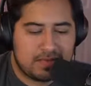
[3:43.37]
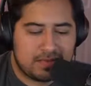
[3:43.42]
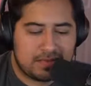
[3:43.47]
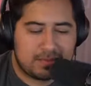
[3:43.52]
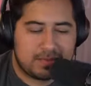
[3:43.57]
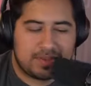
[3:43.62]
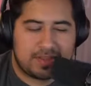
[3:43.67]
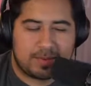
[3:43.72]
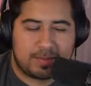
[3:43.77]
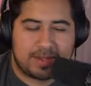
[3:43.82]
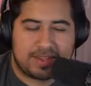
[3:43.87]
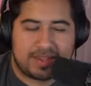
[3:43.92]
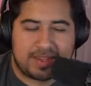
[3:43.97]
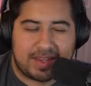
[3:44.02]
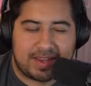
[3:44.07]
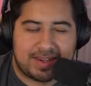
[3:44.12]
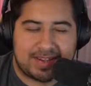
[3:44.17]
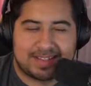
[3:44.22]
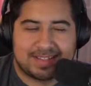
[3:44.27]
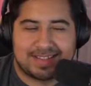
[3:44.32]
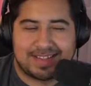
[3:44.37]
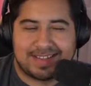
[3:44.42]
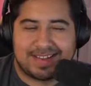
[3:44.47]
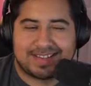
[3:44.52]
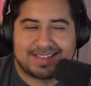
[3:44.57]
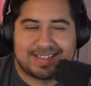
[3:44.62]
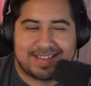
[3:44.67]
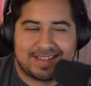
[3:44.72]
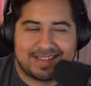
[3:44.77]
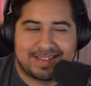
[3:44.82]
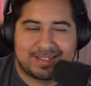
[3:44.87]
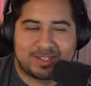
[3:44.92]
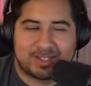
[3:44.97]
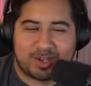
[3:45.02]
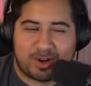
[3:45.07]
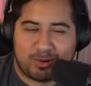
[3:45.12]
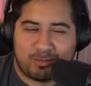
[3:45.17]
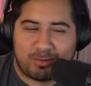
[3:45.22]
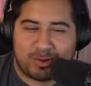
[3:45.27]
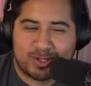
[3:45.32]
Let me think about that because it's
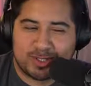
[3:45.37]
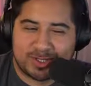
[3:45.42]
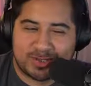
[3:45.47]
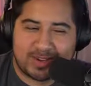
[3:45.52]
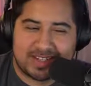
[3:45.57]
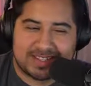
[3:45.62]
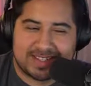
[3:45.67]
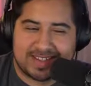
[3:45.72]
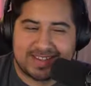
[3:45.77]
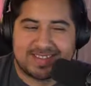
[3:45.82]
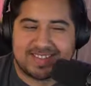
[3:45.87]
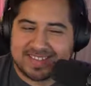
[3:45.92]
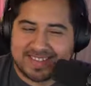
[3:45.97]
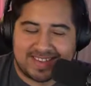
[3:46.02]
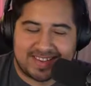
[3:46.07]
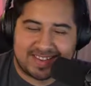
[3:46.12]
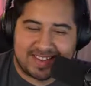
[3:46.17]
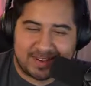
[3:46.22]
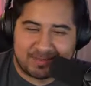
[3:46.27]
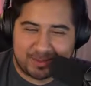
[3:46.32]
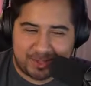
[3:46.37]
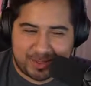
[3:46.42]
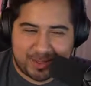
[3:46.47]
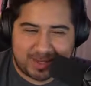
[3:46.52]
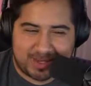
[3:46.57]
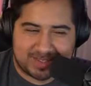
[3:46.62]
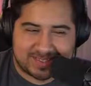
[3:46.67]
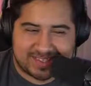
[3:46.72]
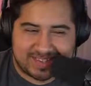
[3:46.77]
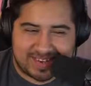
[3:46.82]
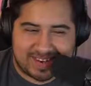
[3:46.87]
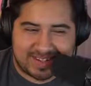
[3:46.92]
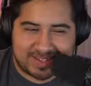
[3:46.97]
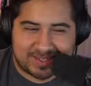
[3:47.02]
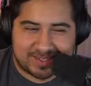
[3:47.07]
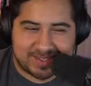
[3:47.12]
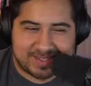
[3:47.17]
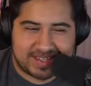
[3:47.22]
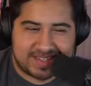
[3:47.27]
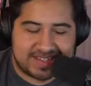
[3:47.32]
Star Wars, so I tend to think everything is a 9
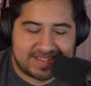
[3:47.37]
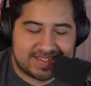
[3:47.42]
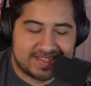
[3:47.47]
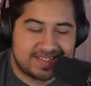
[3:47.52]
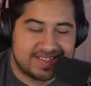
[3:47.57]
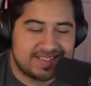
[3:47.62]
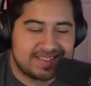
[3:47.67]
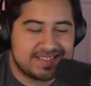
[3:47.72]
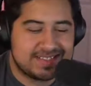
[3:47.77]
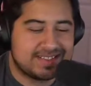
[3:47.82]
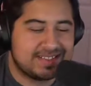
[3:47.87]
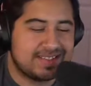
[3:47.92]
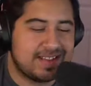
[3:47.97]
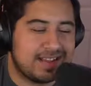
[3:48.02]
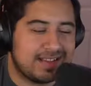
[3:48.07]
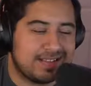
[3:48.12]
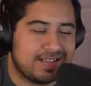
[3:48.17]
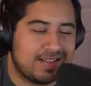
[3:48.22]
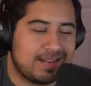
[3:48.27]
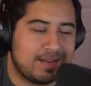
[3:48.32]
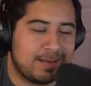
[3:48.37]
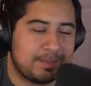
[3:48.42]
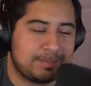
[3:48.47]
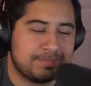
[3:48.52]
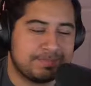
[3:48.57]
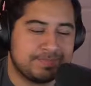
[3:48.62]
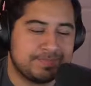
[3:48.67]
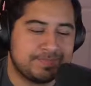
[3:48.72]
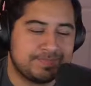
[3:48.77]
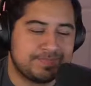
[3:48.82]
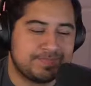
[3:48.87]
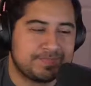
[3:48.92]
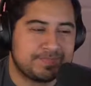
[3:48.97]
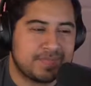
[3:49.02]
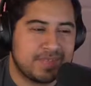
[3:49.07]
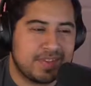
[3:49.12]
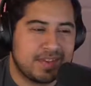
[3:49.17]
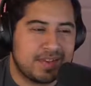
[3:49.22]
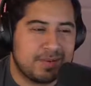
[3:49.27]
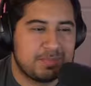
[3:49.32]
or 10. Um,
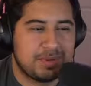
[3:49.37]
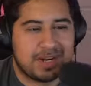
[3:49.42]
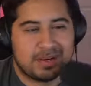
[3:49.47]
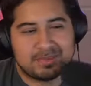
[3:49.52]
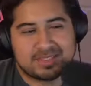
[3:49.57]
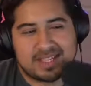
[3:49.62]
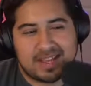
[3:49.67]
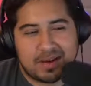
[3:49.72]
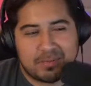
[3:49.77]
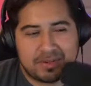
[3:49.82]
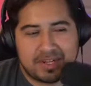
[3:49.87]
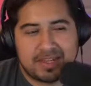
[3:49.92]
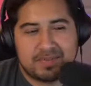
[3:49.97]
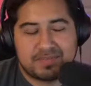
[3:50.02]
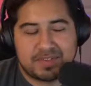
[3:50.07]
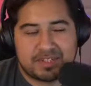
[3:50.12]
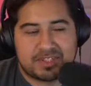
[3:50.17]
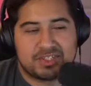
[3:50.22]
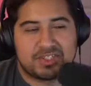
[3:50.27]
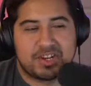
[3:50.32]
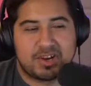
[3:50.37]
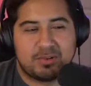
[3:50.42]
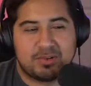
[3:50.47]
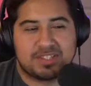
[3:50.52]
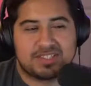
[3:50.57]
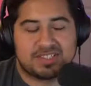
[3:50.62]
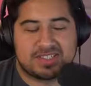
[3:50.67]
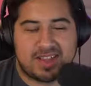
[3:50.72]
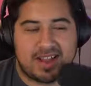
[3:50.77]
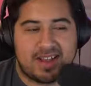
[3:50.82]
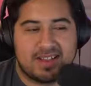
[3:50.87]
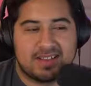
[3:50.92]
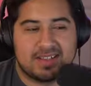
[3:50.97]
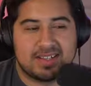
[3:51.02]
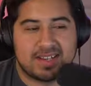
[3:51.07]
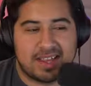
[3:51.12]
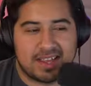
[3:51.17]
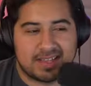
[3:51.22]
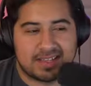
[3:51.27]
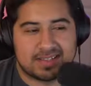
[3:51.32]
but I would say I would give the show a
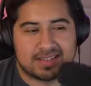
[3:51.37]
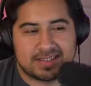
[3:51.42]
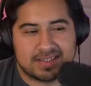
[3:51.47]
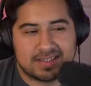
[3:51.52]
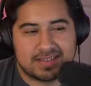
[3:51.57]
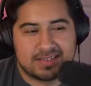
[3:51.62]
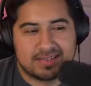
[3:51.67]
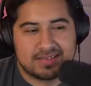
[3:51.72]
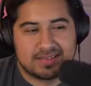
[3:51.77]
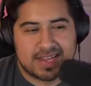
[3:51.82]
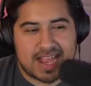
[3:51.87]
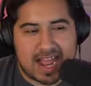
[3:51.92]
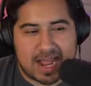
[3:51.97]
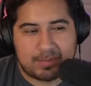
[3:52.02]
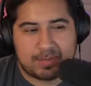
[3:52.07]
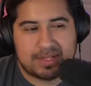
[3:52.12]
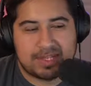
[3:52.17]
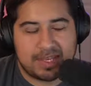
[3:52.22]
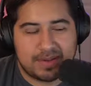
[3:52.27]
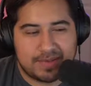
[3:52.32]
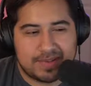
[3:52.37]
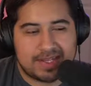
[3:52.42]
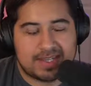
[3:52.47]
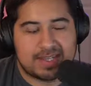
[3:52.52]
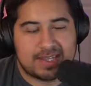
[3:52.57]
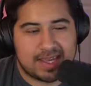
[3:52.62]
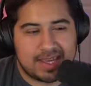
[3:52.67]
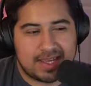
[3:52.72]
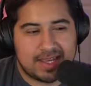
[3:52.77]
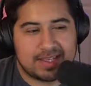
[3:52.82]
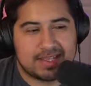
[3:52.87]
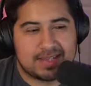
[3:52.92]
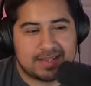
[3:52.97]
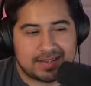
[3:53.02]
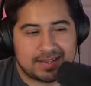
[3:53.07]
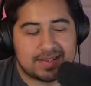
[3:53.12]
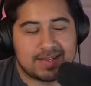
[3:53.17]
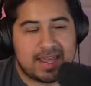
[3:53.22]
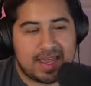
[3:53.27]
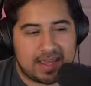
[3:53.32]
solid 8. I would give it an 8,
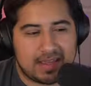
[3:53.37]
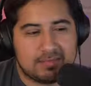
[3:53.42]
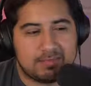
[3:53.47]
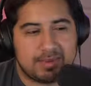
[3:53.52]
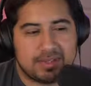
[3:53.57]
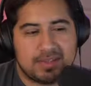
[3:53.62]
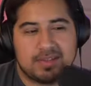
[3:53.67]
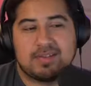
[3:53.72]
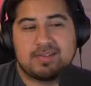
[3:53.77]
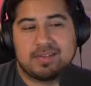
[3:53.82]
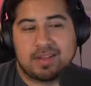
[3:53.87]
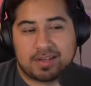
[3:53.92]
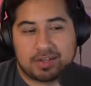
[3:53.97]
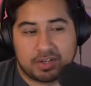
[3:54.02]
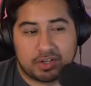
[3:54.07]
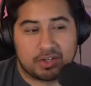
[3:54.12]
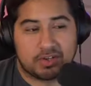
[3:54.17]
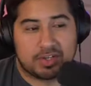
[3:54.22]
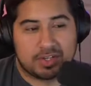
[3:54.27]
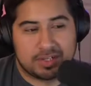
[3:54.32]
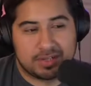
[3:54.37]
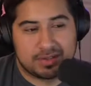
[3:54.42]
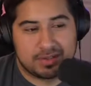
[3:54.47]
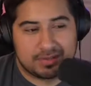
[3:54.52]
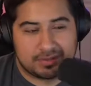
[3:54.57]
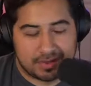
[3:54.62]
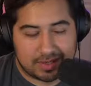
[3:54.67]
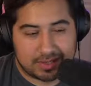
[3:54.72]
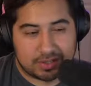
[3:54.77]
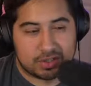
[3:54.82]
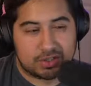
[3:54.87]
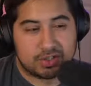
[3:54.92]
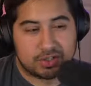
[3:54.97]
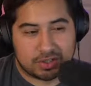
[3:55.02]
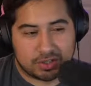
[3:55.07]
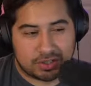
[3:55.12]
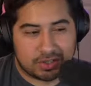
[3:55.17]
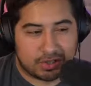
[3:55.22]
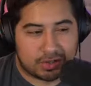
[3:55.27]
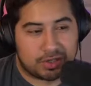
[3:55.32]
and an 8 being like good,
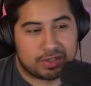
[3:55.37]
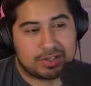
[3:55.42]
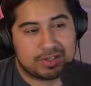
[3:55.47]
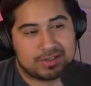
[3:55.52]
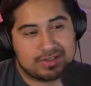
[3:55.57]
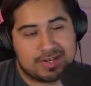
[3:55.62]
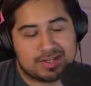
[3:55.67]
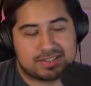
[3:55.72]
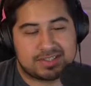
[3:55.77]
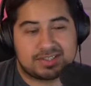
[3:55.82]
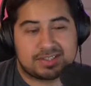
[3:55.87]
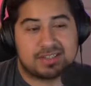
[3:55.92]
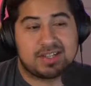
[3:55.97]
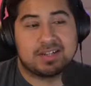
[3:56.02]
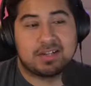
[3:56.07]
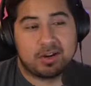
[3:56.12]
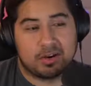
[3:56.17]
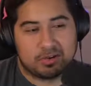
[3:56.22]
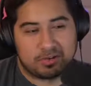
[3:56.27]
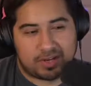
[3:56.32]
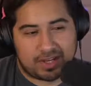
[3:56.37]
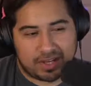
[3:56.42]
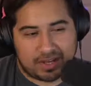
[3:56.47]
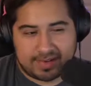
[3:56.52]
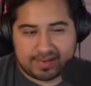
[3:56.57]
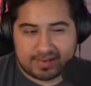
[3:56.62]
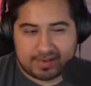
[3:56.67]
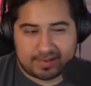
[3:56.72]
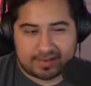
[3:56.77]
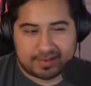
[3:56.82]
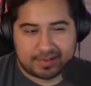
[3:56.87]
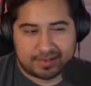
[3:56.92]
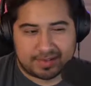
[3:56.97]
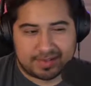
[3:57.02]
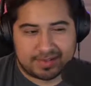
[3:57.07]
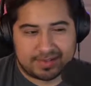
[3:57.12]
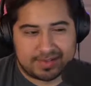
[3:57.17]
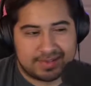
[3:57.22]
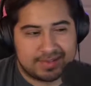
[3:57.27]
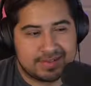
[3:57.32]
not just like okay, kind of
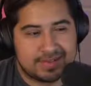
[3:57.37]
good.